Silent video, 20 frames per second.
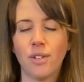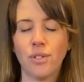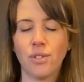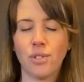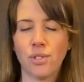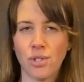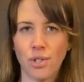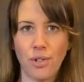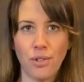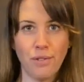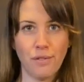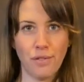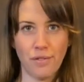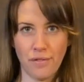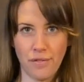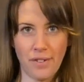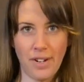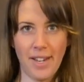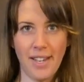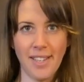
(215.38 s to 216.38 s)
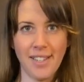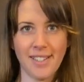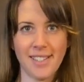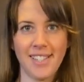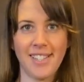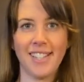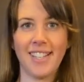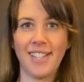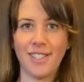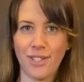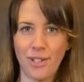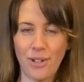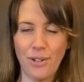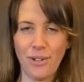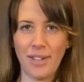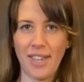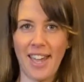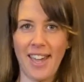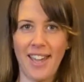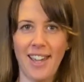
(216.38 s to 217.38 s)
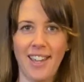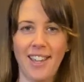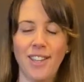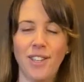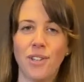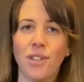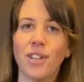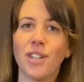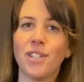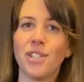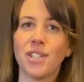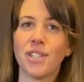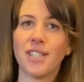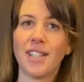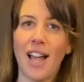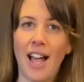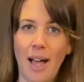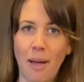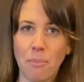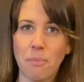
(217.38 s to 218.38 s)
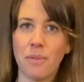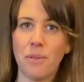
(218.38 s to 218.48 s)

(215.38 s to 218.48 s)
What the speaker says: Don't fret, it's okay, you can just up the